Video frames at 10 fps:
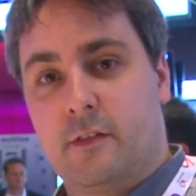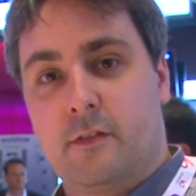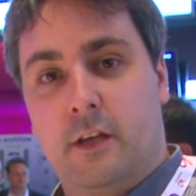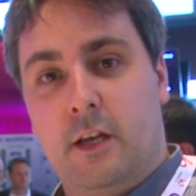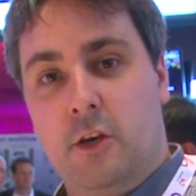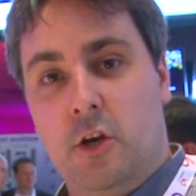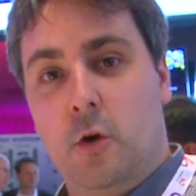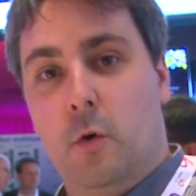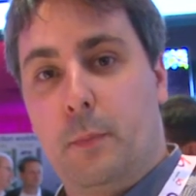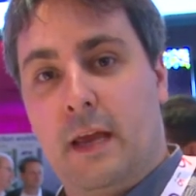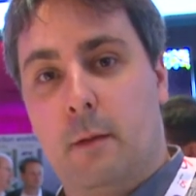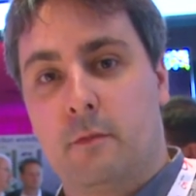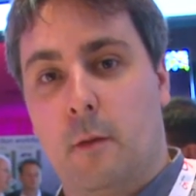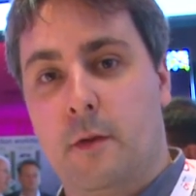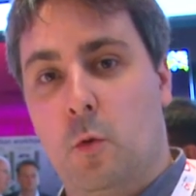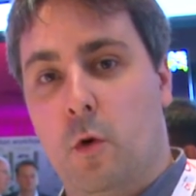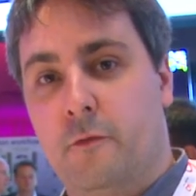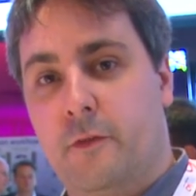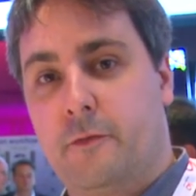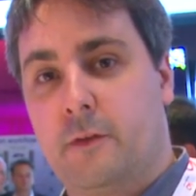is the new
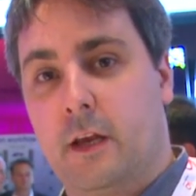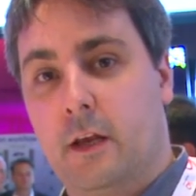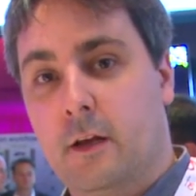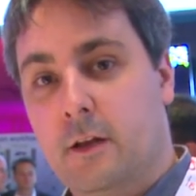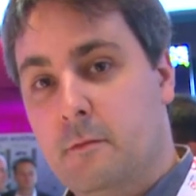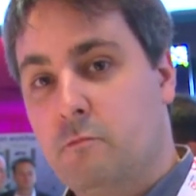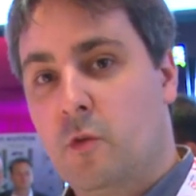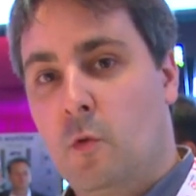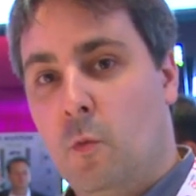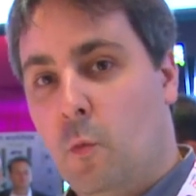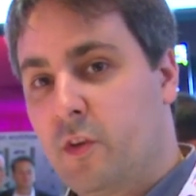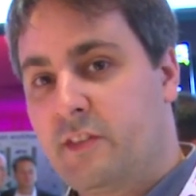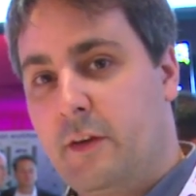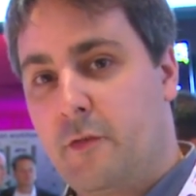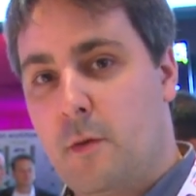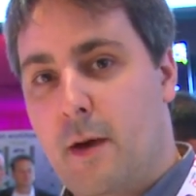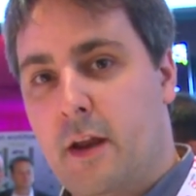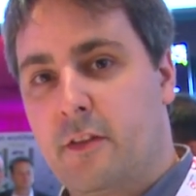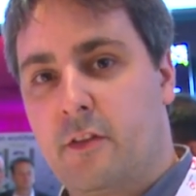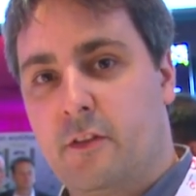PMW-150. What's different
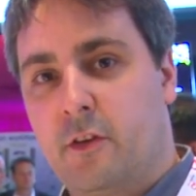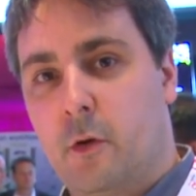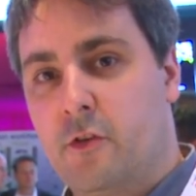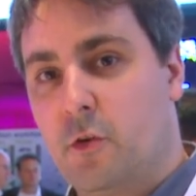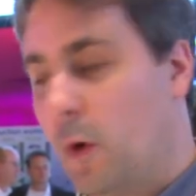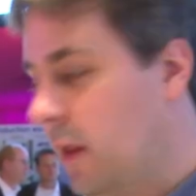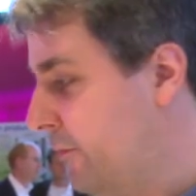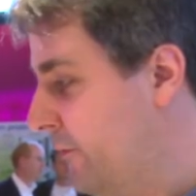about it to the 200? Well,